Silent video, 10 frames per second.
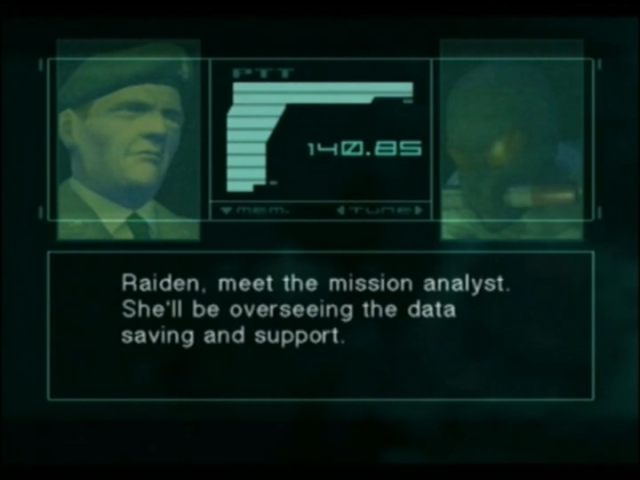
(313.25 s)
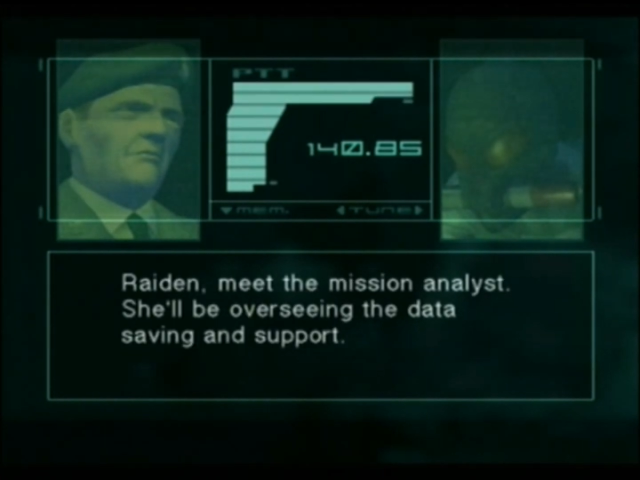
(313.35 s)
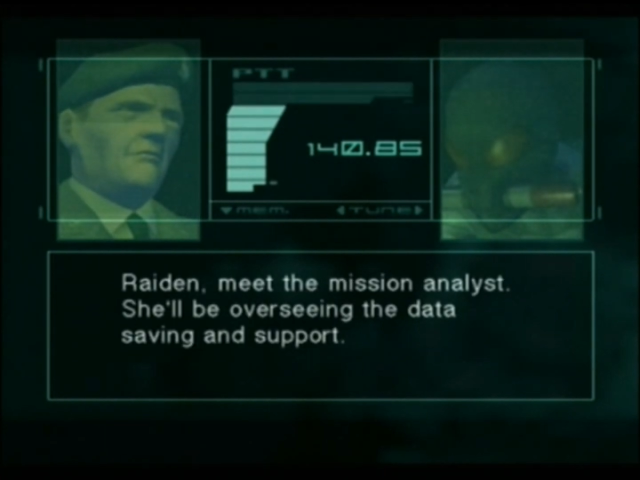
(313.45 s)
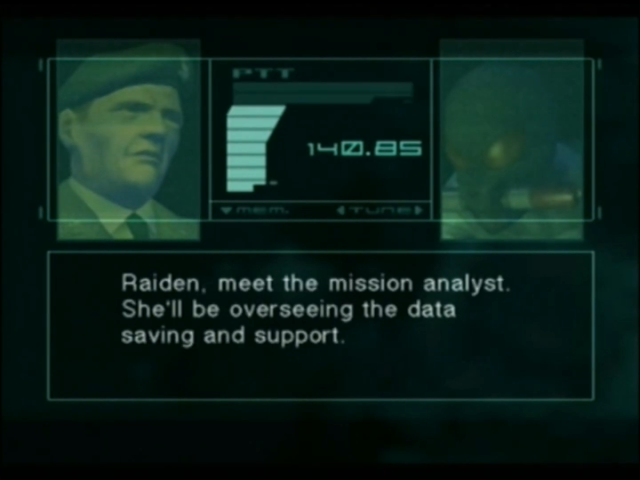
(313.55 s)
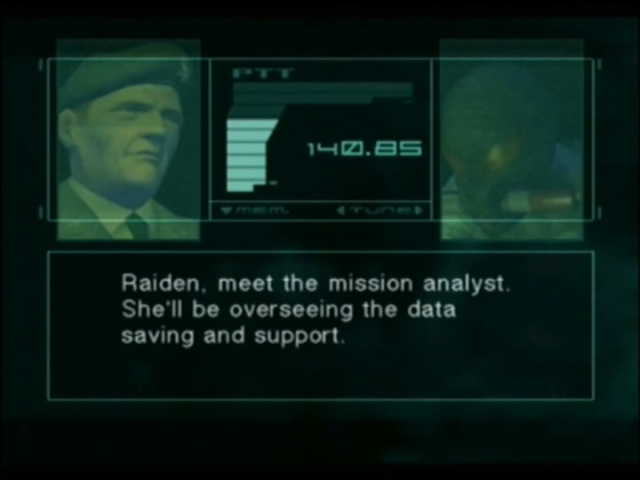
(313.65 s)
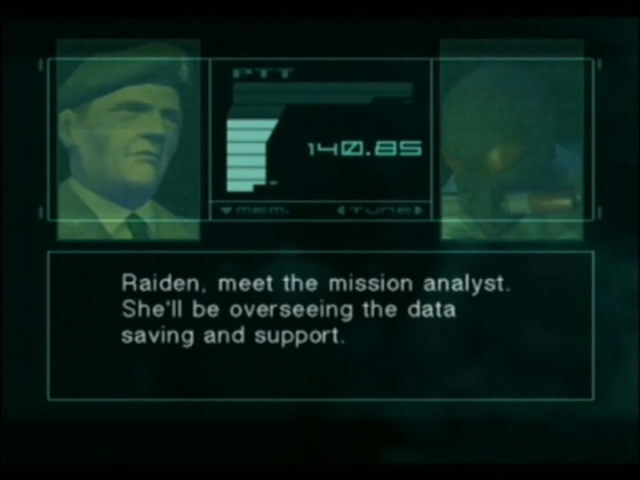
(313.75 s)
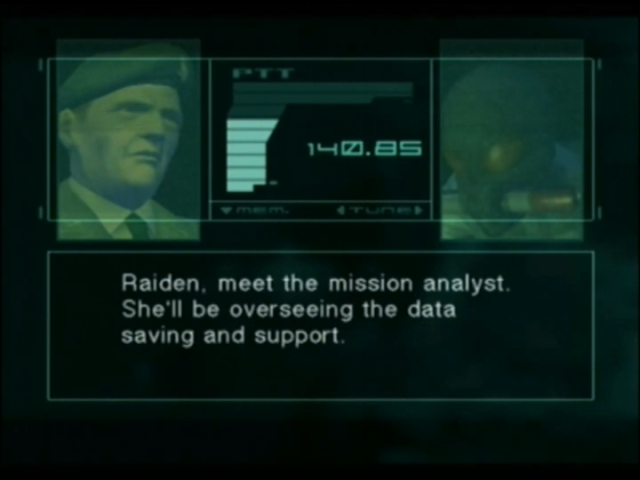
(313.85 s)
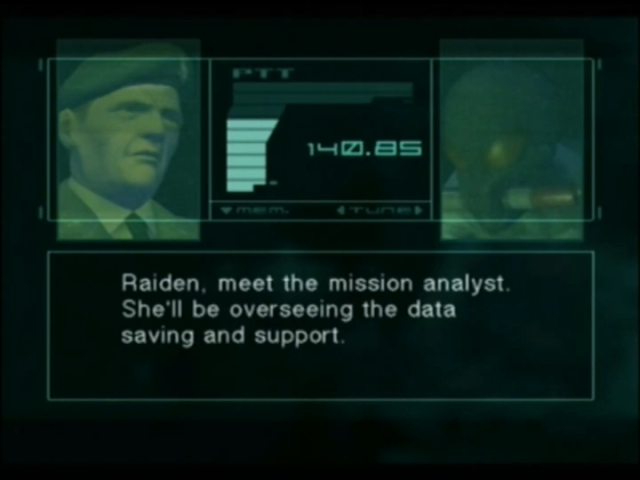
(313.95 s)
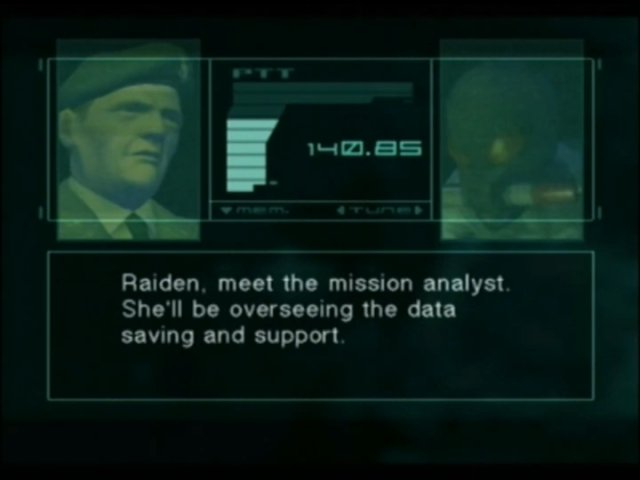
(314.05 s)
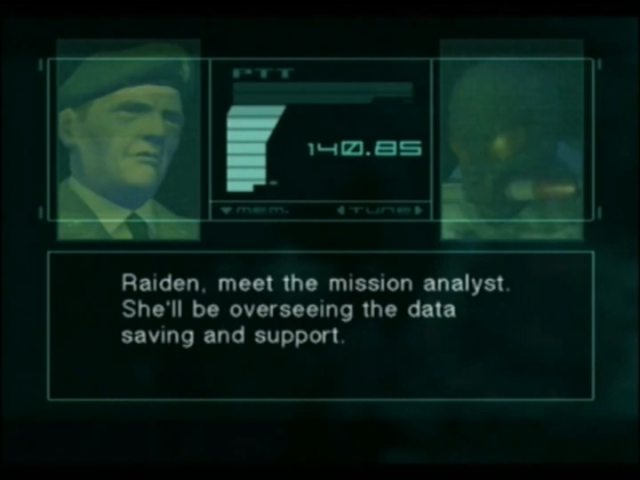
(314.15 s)
She'll be
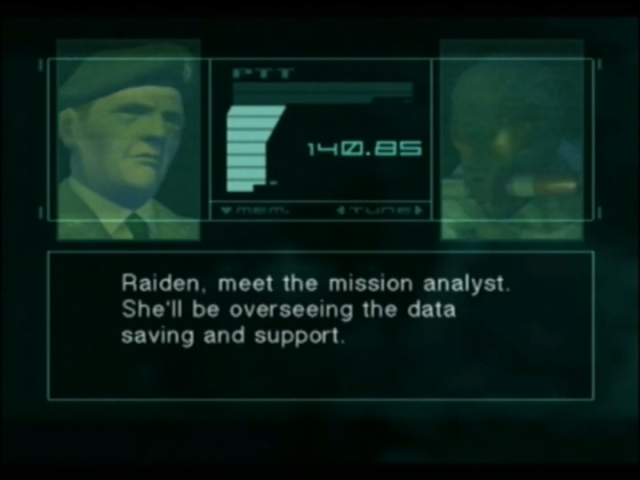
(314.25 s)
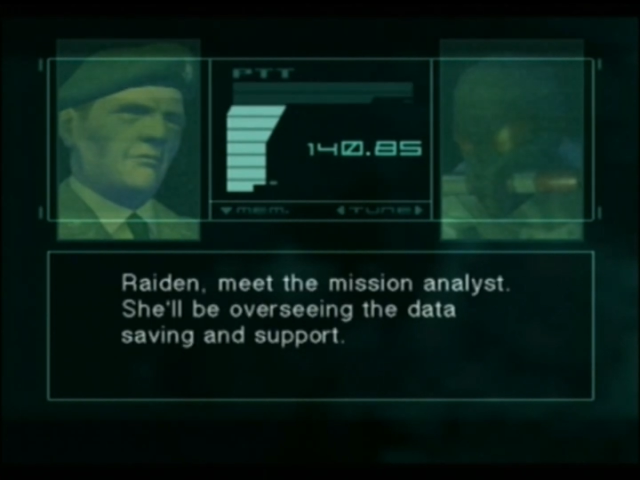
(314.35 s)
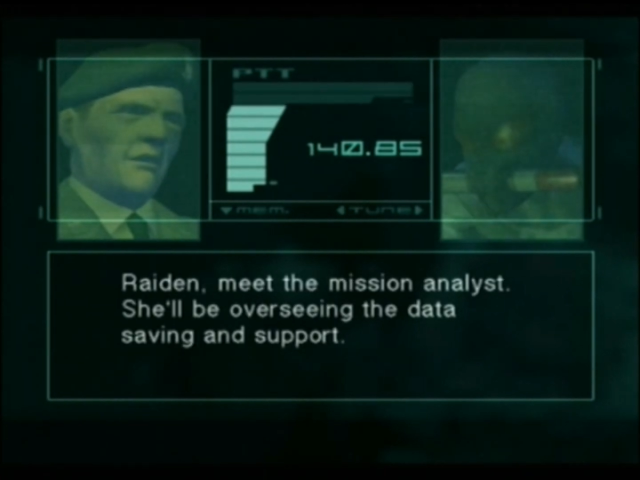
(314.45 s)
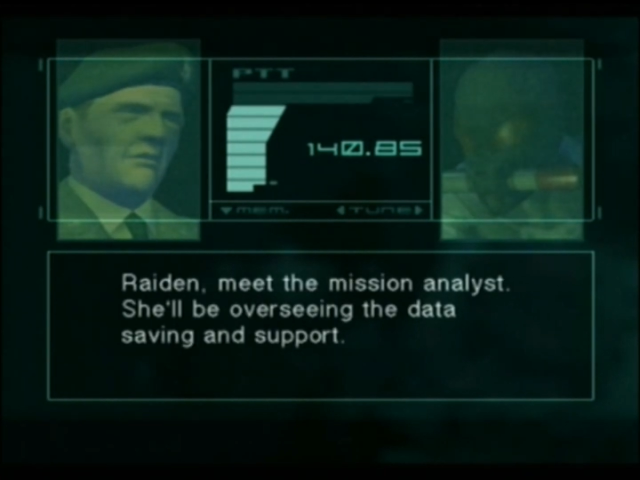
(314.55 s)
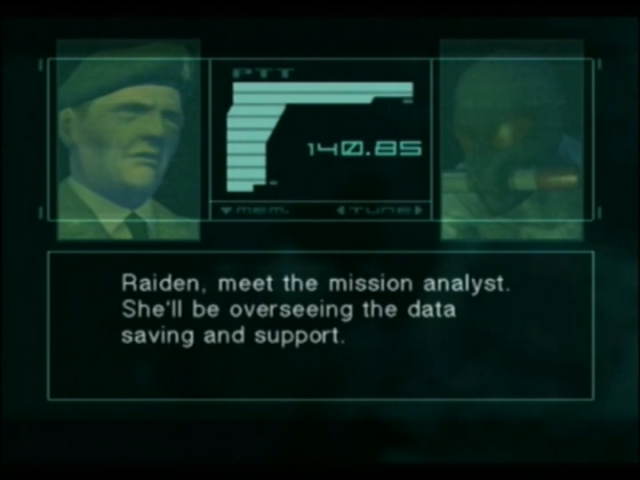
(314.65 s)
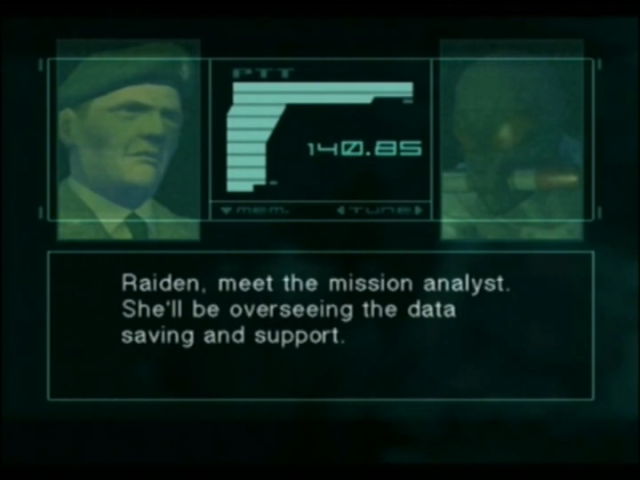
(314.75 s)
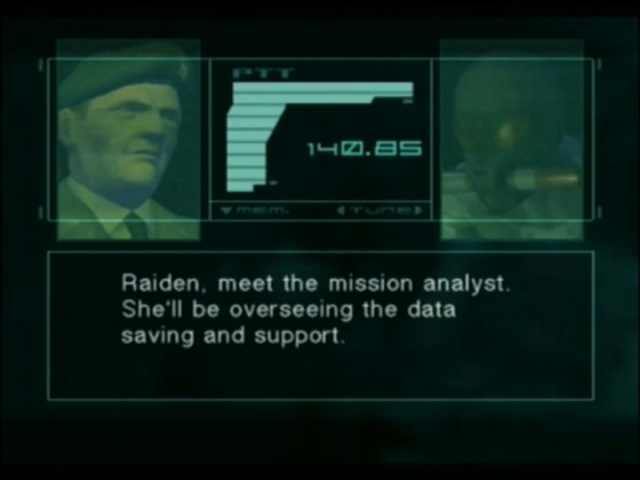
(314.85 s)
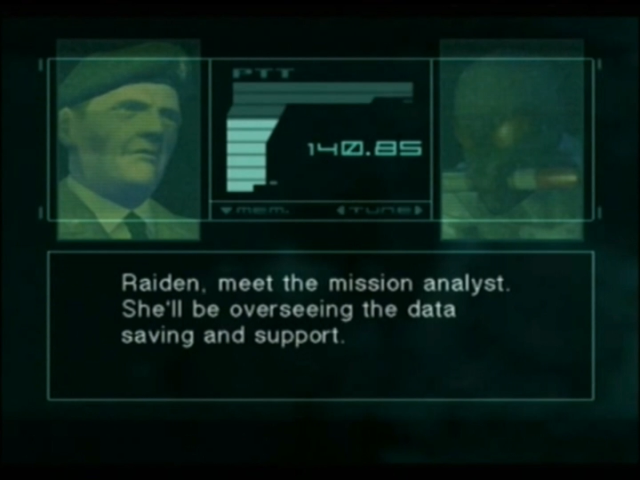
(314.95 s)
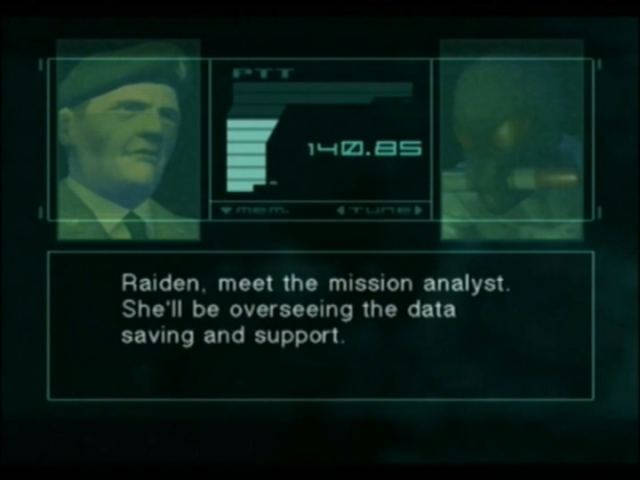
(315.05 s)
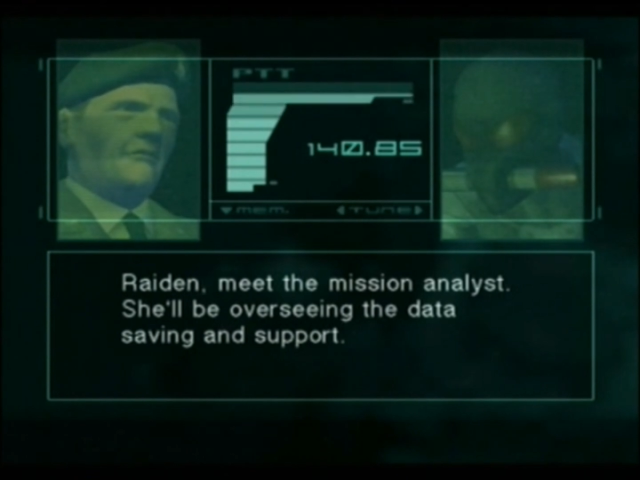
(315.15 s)
overseeing the data
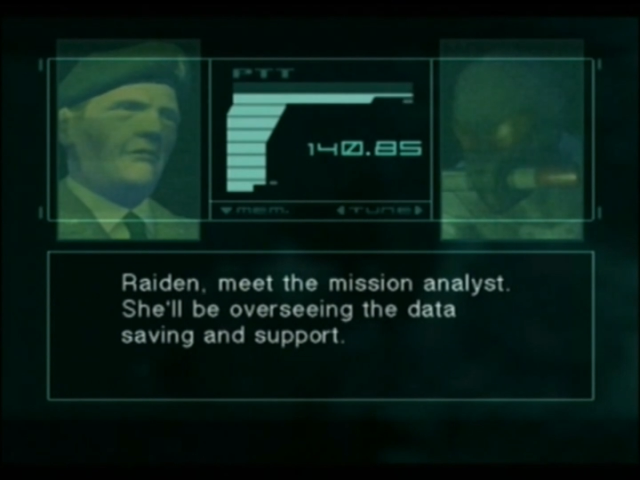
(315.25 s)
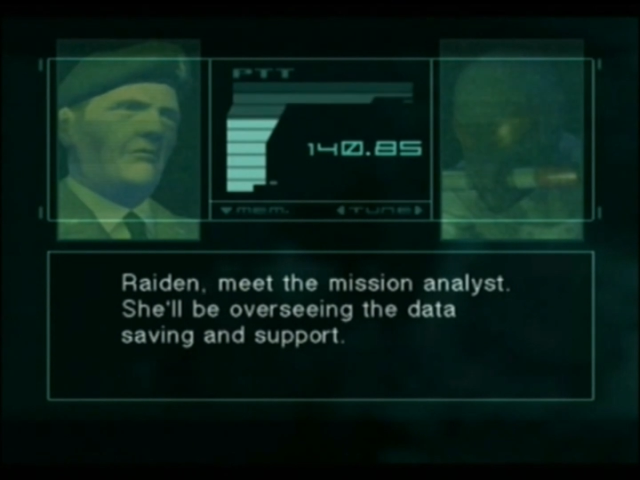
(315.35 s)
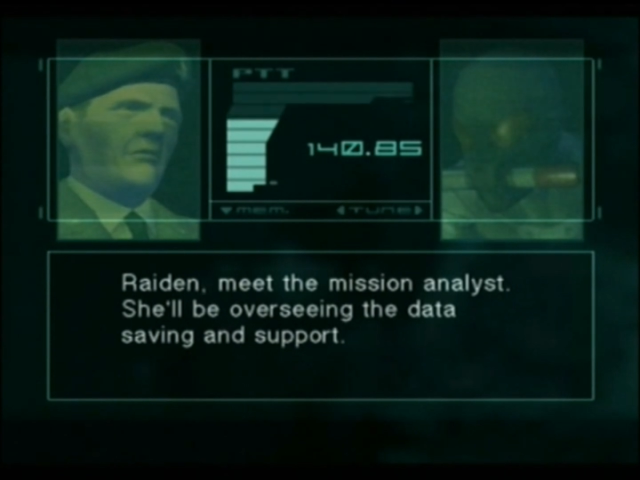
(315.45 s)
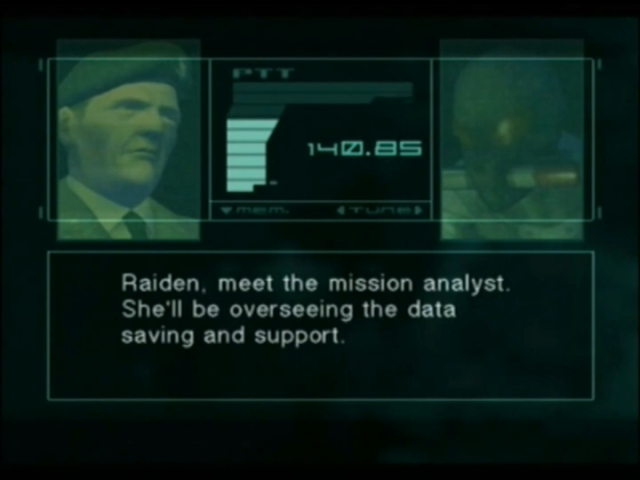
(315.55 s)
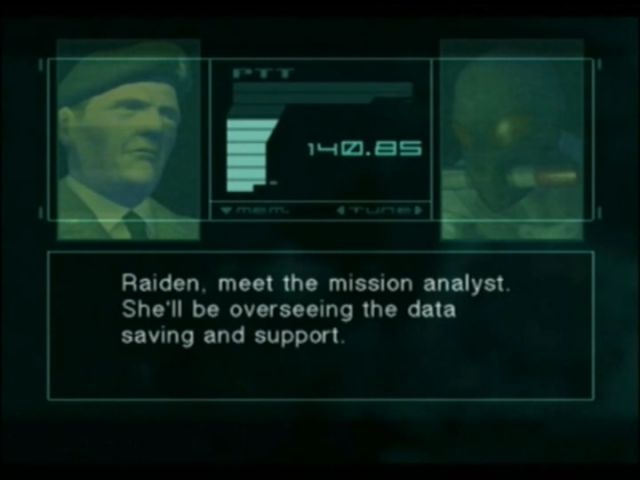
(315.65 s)
saving and support.